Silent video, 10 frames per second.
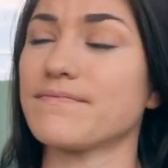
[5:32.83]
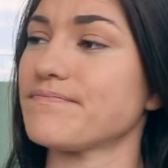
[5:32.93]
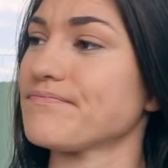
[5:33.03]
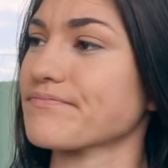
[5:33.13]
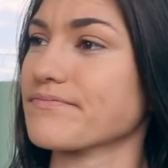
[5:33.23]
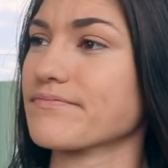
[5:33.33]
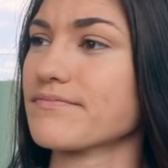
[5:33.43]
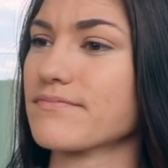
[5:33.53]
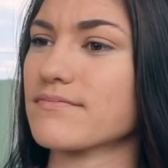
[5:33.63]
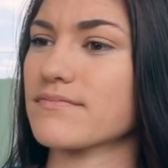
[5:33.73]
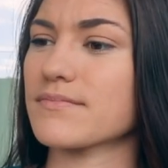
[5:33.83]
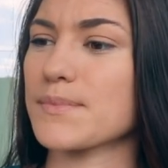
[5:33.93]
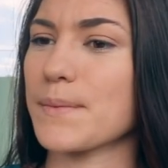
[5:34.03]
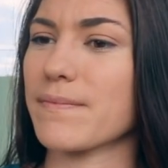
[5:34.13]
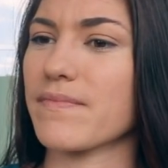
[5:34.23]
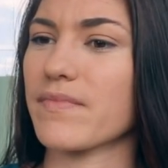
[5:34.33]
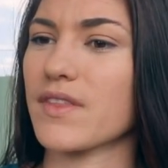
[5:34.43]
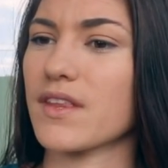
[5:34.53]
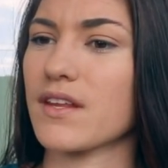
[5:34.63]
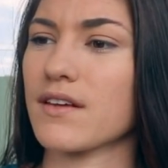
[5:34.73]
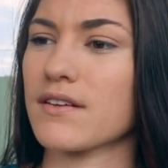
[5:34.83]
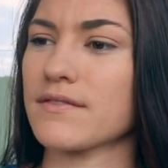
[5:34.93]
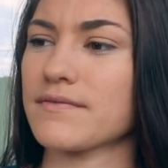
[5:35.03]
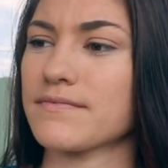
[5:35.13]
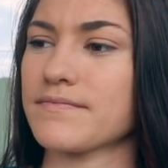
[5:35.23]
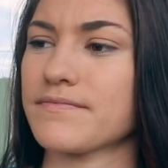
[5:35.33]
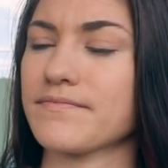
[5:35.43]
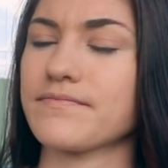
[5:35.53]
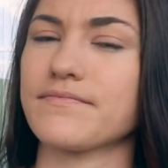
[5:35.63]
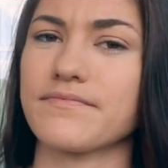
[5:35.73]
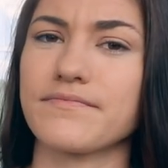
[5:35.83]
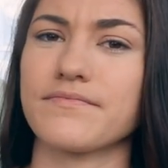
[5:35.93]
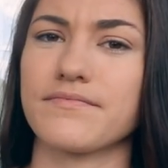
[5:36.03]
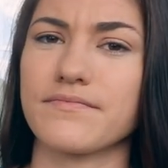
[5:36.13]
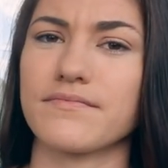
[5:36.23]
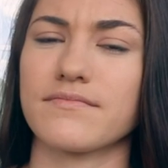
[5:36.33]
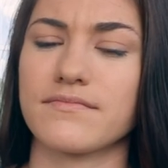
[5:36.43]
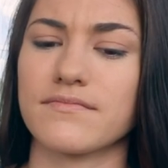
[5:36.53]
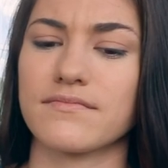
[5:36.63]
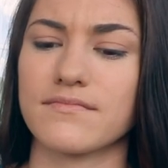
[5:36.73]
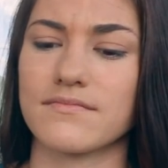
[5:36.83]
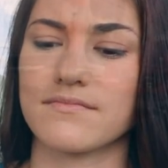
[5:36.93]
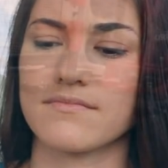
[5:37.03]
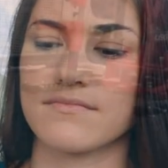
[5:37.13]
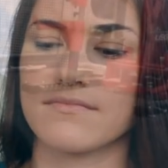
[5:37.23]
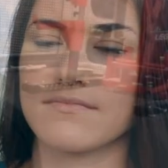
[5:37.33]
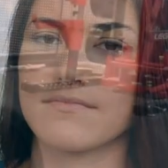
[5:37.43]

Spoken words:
[no speech]